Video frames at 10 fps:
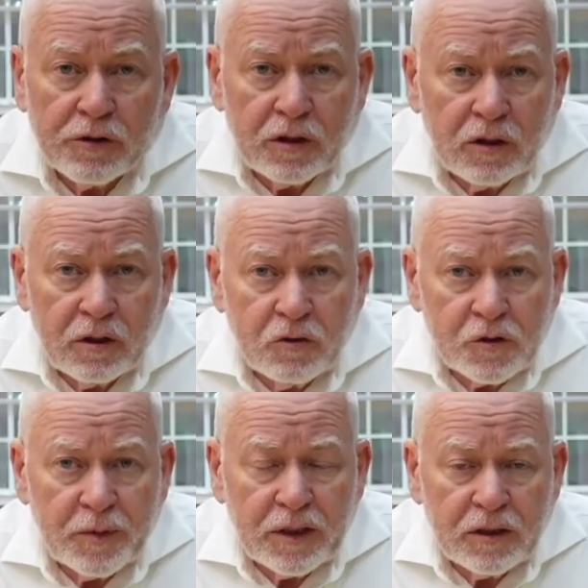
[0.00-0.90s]
that you
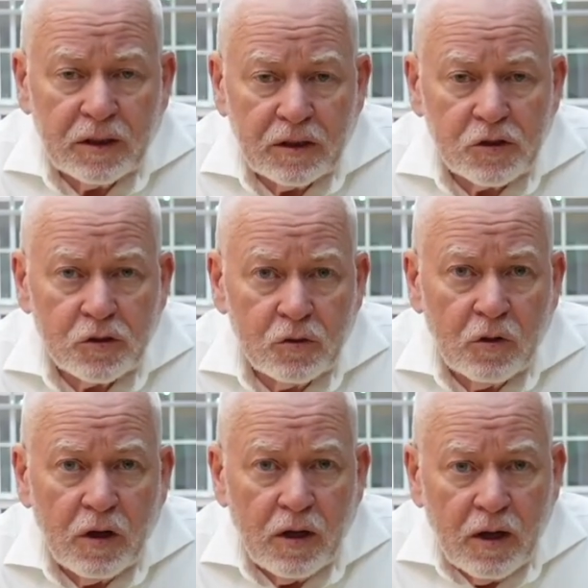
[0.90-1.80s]
speak to the issue
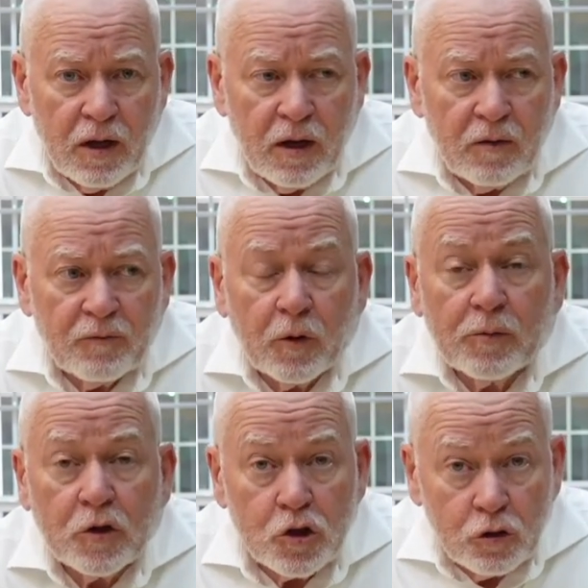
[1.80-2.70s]
from
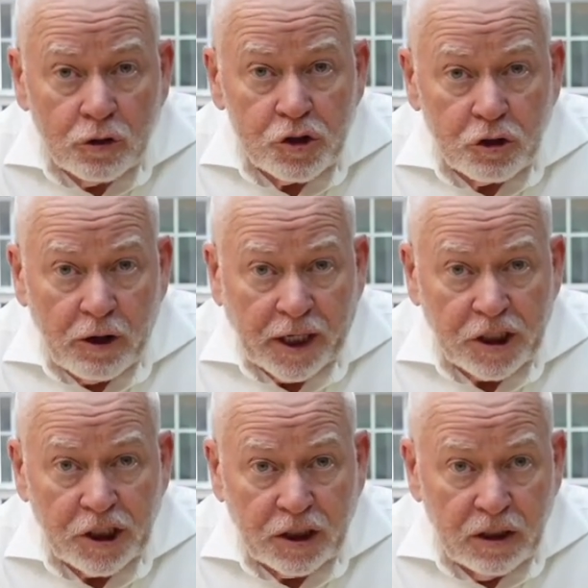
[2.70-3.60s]
your
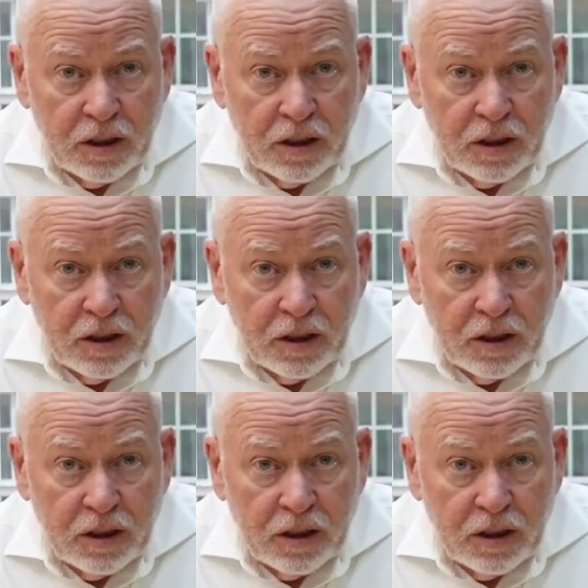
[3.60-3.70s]
direction,